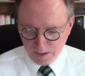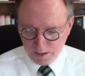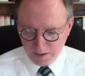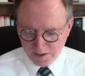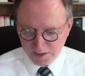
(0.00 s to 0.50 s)

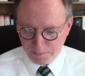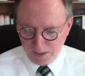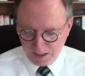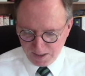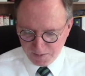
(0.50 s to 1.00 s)
it is
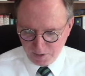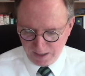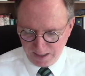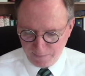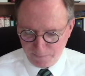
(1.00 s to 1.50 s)
impossible to
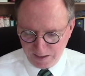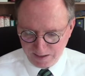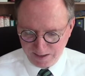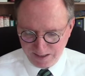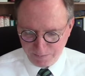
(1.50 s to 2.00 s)
have
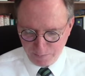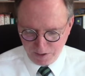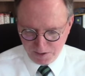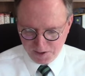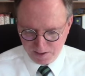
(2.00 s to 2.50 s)
faith in a
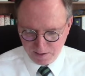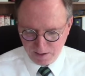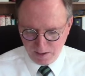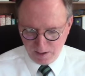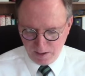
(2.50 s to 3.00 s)
person
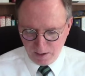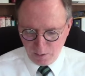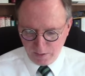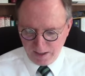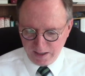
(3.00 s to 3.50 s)

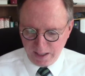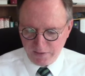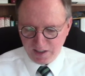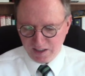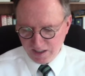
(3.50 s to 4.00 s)
without
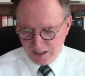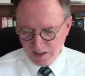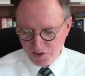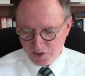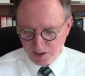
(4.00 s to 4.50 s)
having
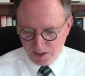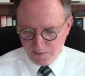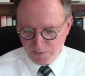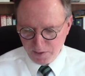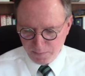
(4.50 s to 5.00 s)
knowledge
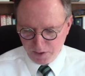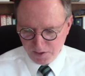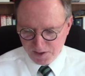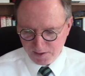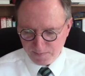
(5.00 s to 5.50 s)
of the
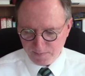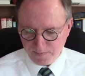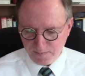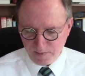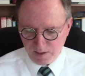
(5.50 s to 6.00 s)
person.
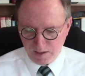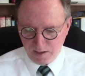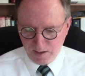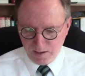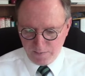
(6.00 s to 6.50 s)

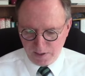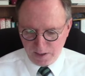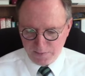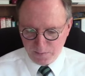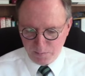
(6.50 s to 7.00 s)

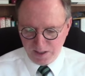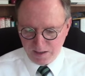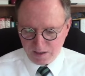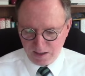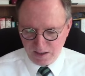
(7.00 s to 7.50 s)
Far from
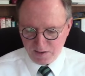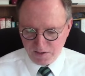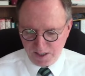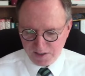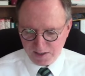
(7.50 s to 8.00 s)
being
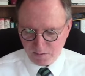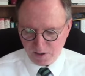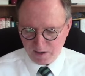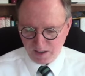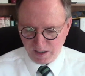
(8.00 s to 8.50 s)
contrasted
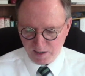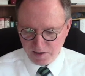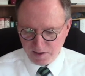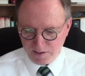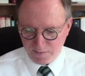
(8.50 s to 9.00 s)
with
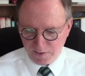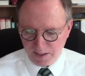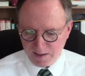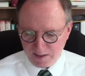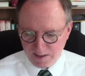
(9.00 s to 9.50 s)
knowledge,
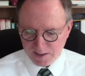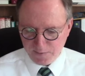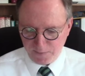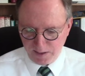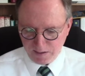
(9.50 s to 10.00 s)
faith is
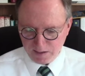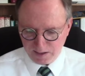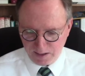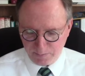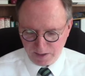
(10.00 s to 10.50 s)

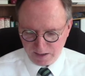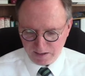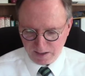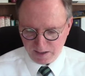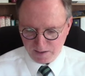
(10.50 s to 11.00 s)
founded upon
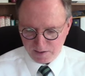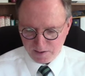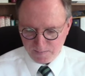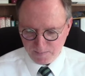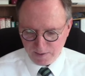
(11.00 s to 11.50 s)

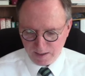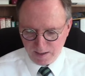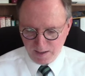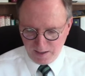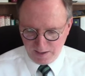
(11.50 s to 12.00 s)
knowledge.
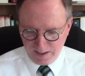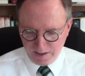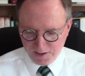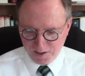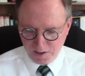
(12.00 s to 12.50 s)
That
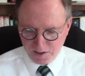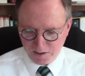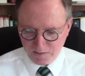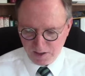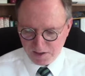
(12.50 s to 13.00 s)

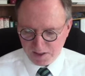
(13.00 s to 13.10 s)
assertion runs